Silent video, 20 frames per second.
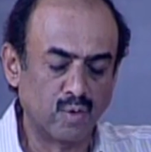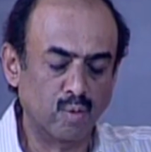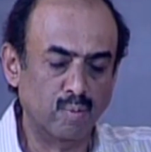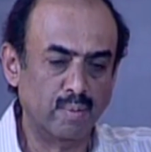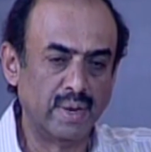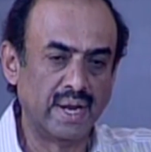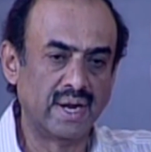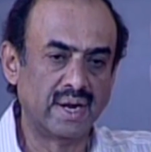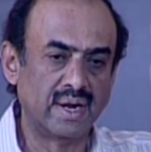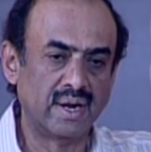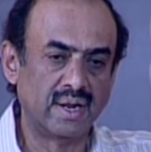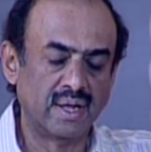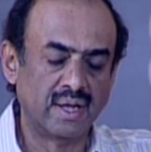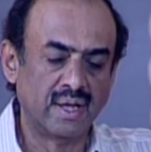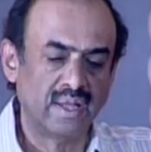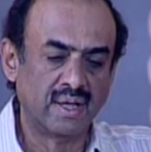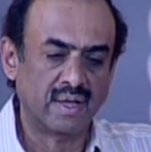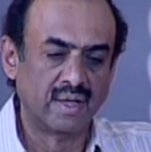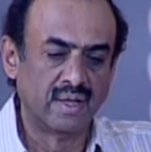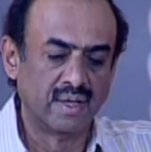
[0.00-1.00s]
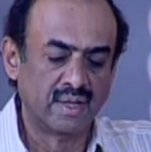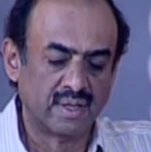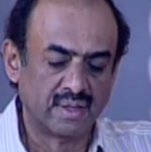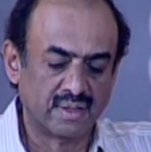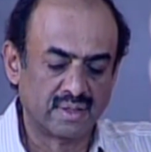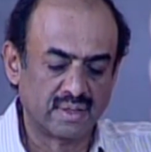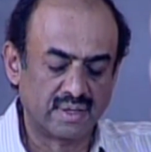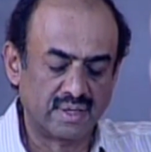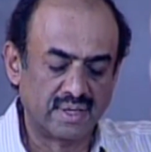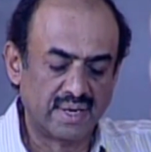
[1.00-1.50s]
who made
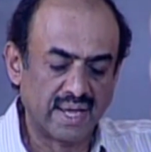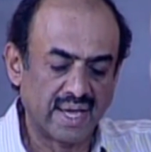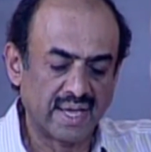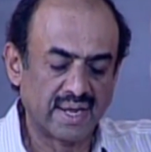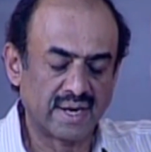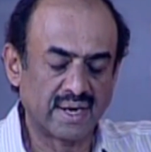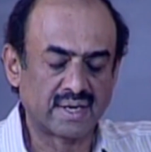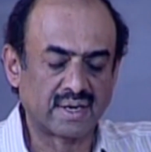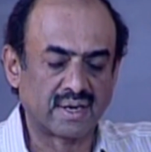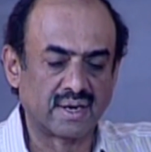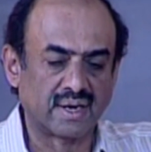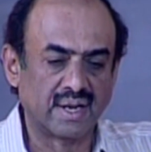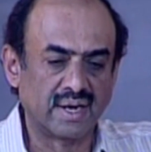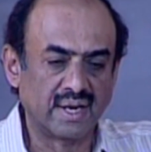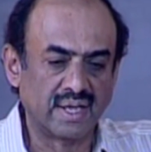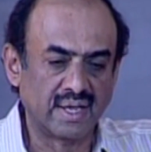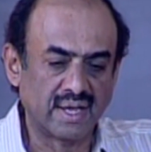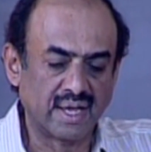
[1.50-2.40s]
director ane